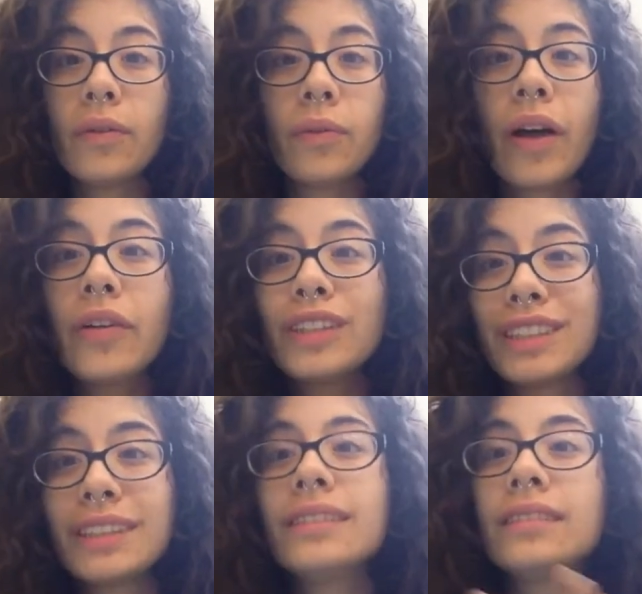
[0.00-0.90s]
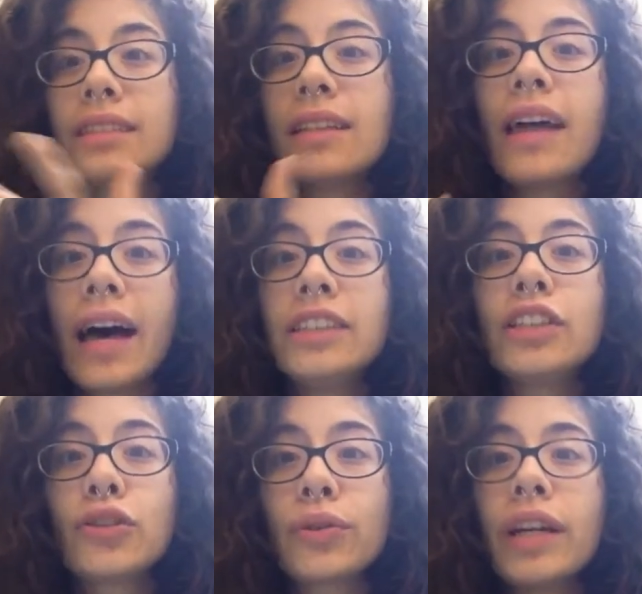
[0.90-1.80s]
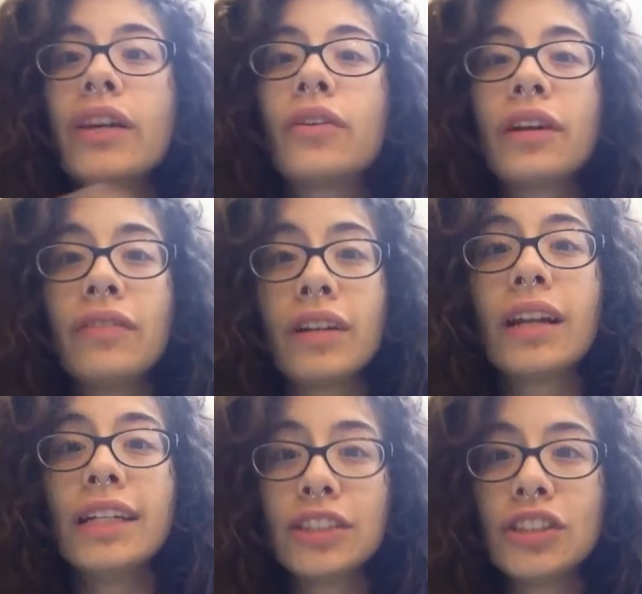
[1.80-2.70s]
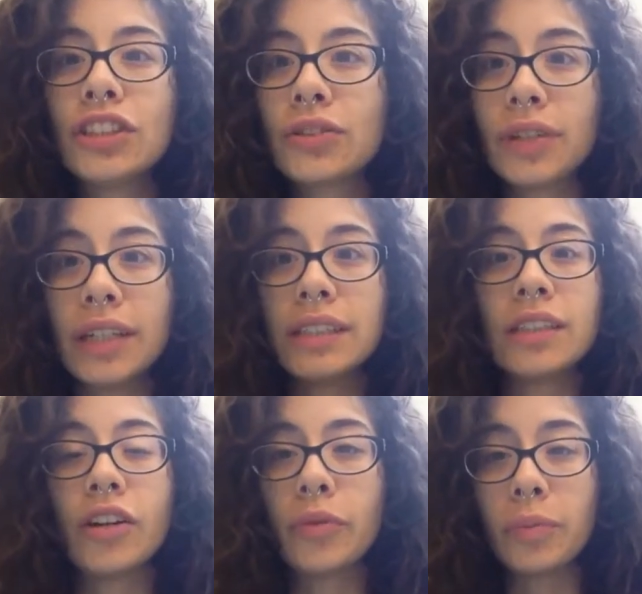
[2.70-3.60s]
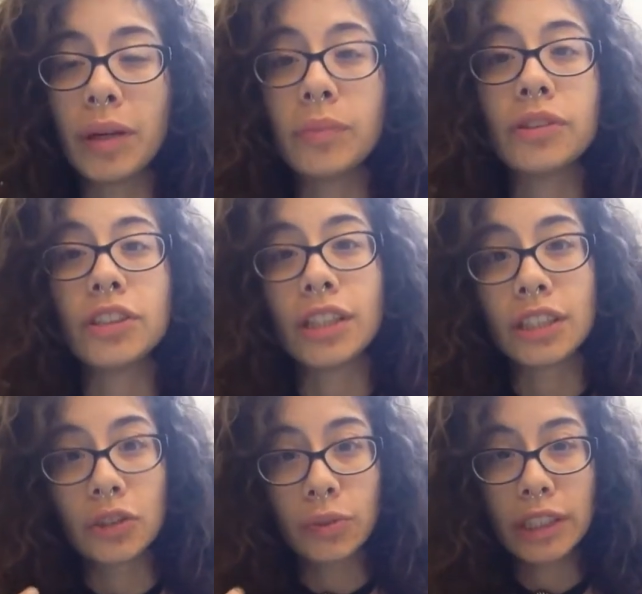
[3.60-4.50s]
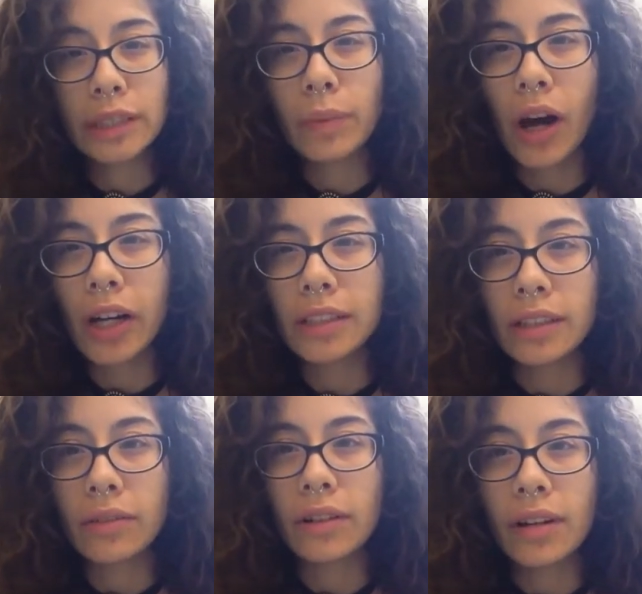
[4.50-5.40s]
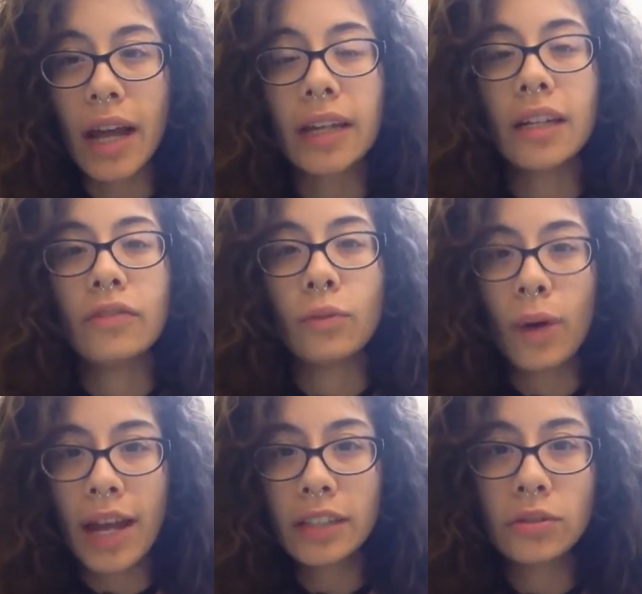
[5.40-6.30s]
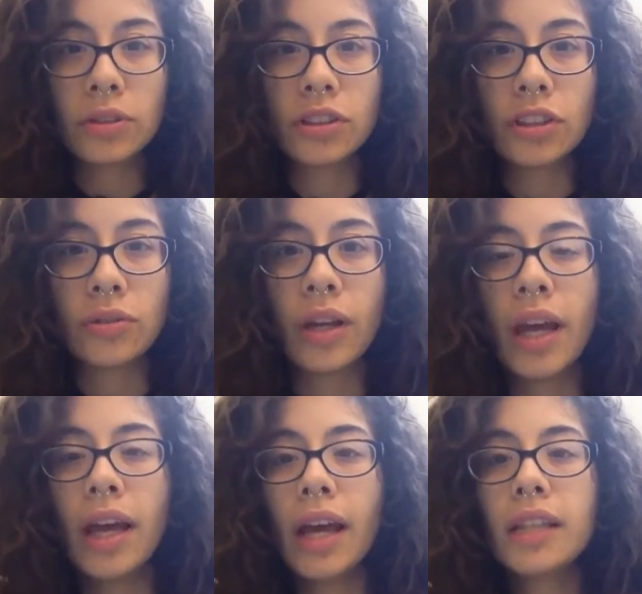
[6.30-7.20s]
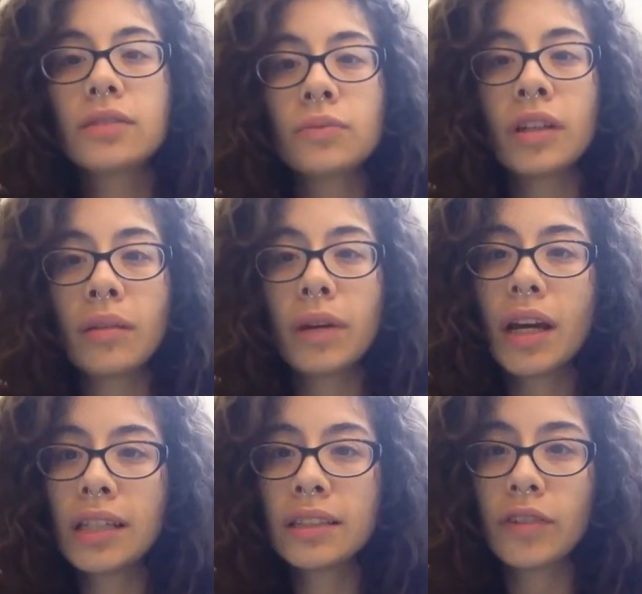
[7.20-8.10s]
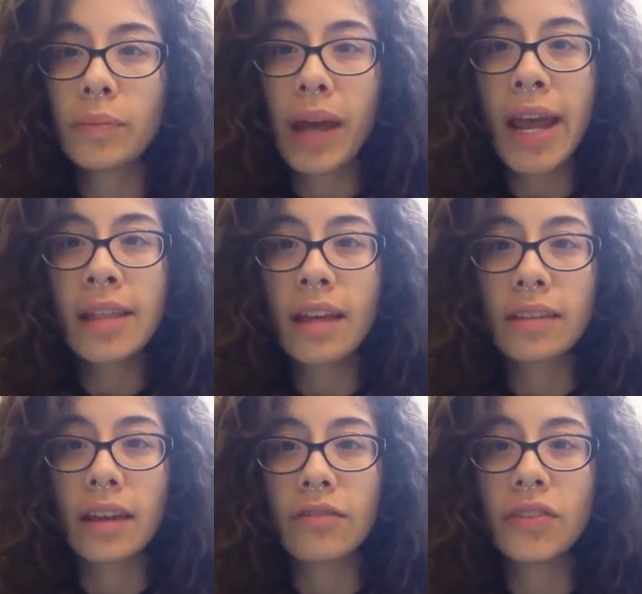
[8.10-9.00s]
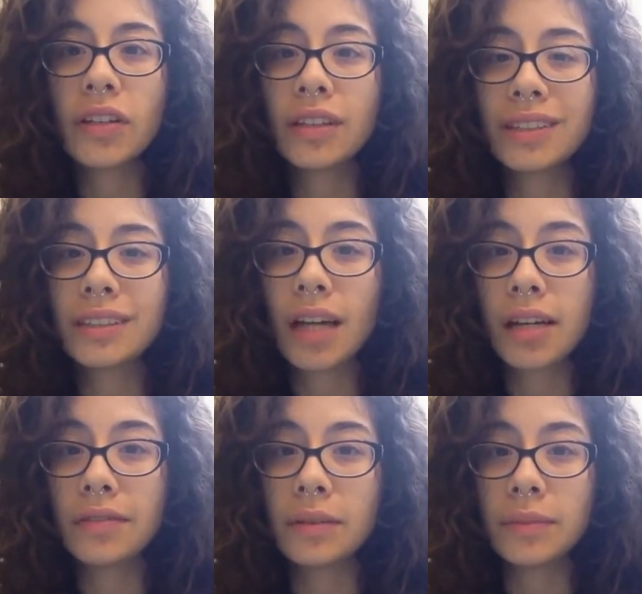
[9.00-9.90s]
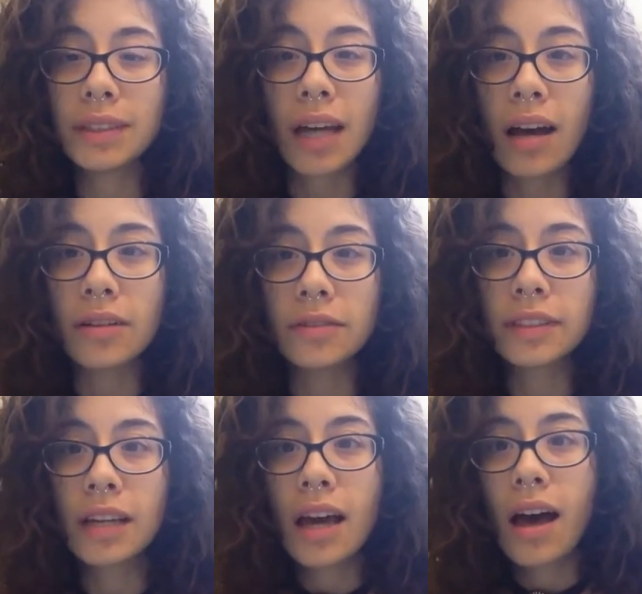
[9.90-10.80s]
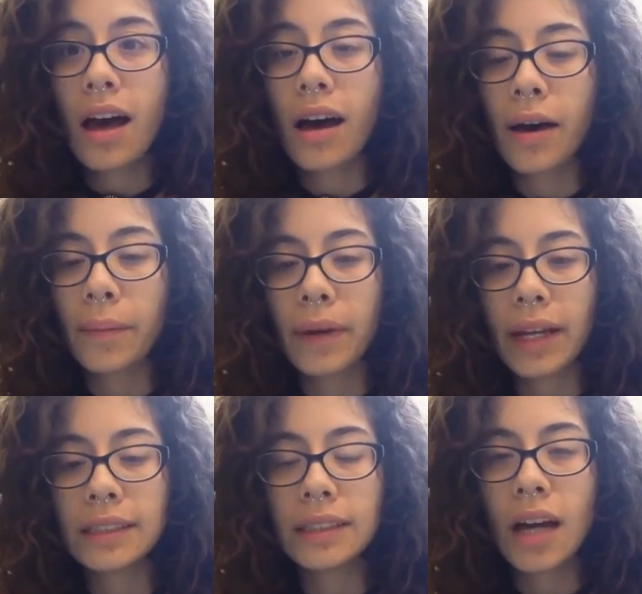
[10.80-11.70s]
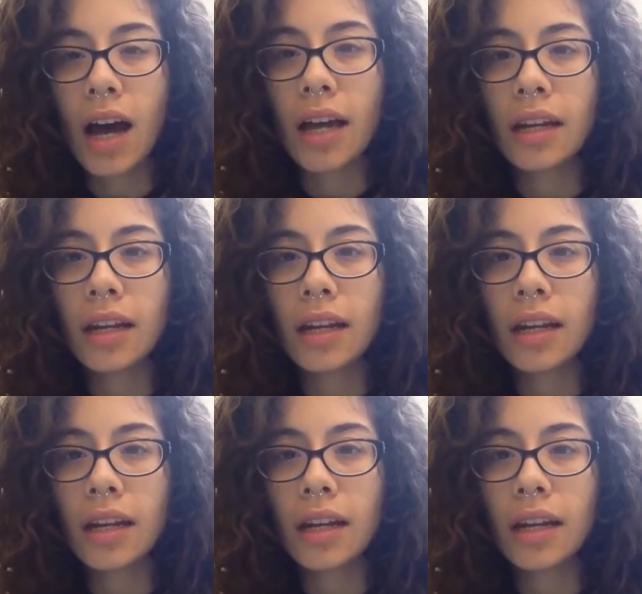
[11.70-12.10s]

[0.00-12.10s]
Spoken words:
whether it's to that degree or even lesser degrees, when people just respond in a negative way towards you, it's really because of a pain that they feel inside of themselves. It's not